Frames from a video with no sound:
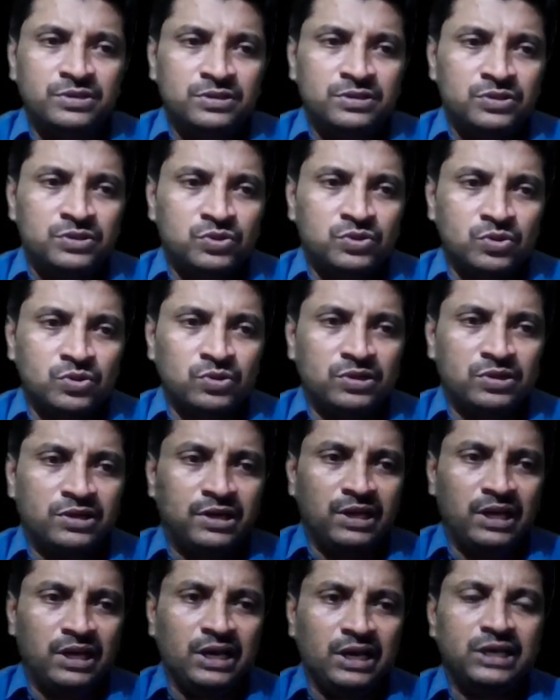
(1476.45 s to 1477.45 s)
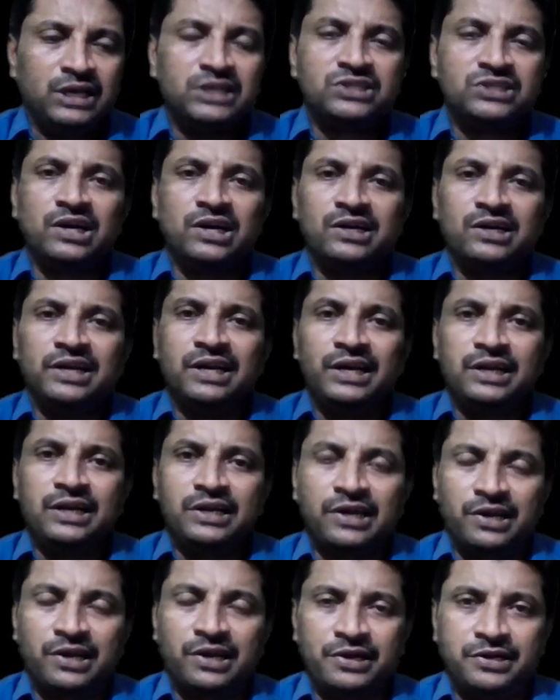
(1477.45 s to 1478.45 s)
So D is not a
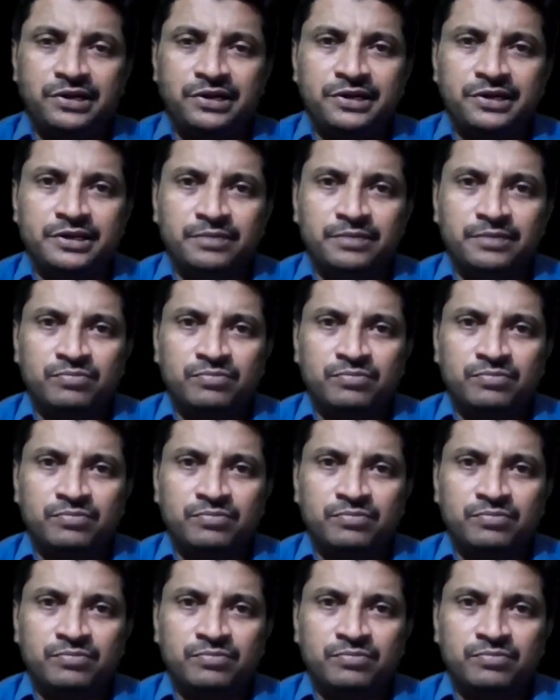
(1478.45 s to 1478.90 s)
candidate key.